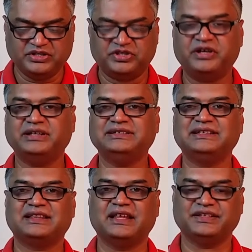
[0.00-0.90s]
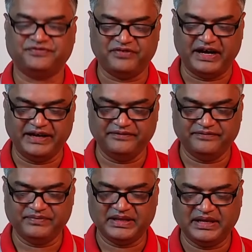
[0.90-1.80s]
Shaikat is in class
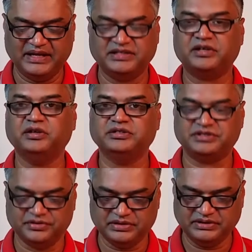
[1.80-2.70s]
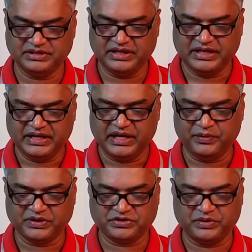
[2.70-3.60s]
5. He's a good student.
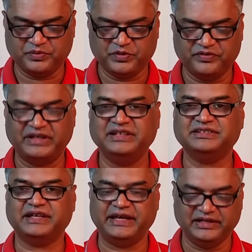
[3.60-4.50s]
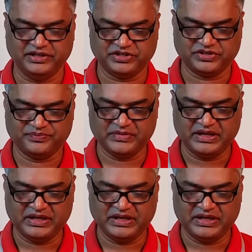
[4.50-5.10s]
He wants to improve in his English.